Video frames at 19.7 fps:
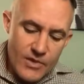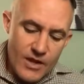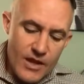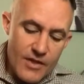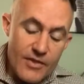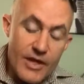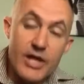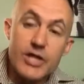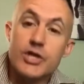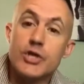
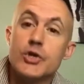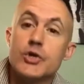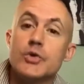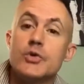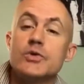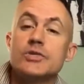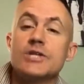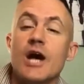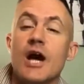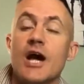that
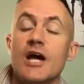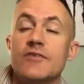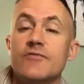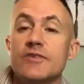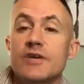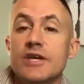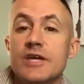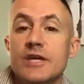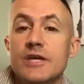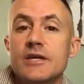use
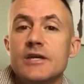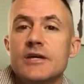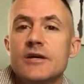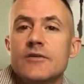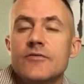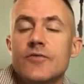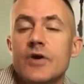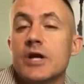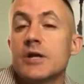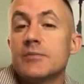IV
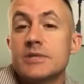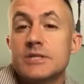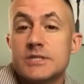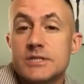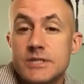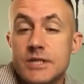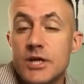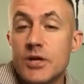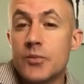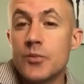vitamin
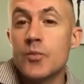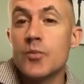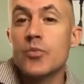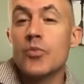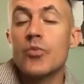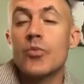C.